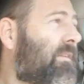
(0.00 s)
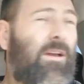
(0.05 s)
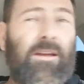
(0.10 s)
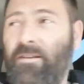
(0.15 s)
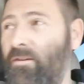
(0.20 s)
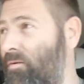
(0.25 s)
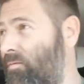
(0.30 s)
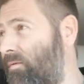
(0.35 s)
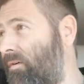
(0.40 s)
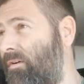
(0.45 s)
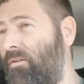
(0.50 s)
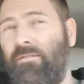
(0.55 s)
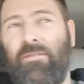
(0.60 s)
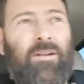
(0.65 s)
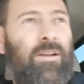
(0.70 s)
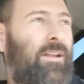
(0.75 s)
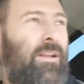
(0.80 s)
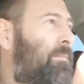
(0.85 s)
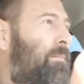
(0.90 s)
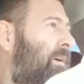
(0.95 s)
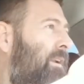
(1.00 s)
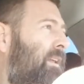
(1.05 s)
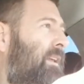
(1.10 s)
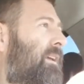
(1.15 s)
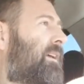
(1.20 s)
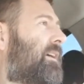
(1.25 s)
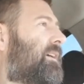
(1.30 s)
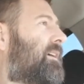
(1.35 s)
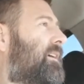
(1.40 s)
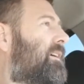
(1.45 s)
Don't run over anybody.
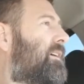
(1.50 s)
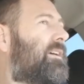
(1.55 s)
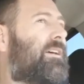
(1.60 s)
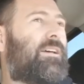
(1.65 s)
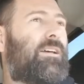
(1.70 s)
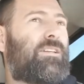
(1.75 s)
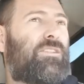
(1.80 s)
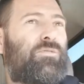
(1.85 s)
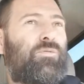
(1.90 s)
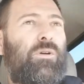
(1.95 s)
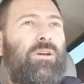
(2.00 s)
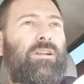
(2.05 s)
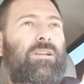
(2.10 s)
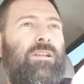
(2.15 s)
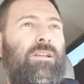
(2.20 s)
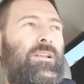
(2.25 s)
It's weird.